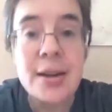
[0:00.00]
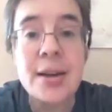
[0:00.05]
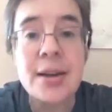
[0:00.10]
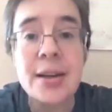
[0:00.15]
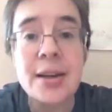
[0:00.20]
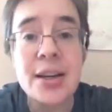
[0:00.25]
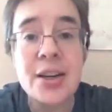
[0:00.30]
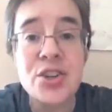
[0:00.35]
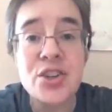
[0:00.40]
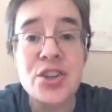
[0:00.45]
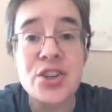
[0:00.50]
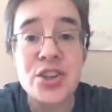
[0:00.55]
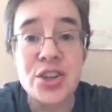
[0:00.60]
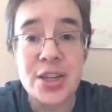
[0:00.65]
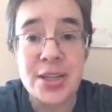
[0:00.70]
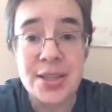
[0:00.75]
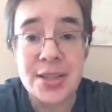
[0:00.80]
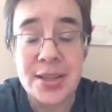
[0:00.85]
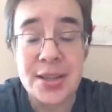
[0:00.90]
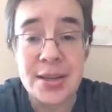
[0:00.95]
Connection
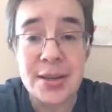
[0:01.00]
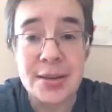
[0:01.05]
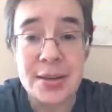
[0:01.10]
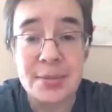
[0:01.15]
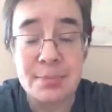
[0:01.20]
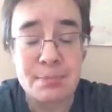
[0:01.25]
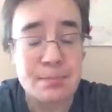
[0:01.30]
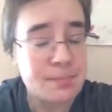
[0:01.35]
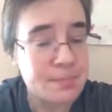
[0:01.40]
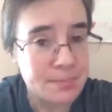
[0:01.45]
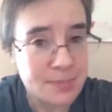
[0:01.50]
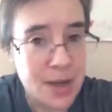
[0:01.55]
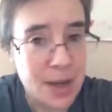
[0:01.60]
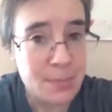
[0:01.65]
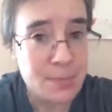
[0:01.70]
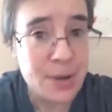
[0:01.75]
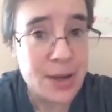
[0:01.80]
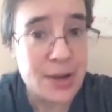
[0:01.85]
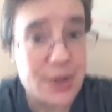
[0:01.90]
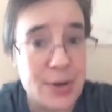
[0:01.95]
just
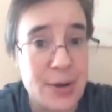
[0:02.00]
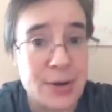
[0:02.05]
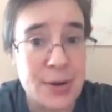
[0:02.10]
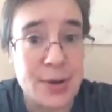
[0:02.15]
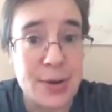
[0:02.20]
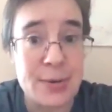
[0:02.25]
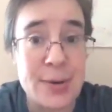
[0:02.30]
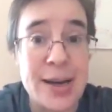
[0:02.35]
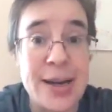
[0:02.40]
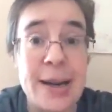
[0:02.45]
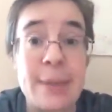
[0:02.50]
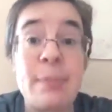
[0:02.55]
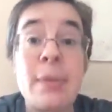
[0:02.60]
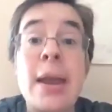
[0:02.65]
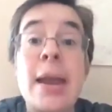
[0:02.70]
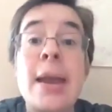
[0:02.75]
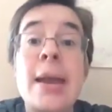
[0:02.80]
got better already.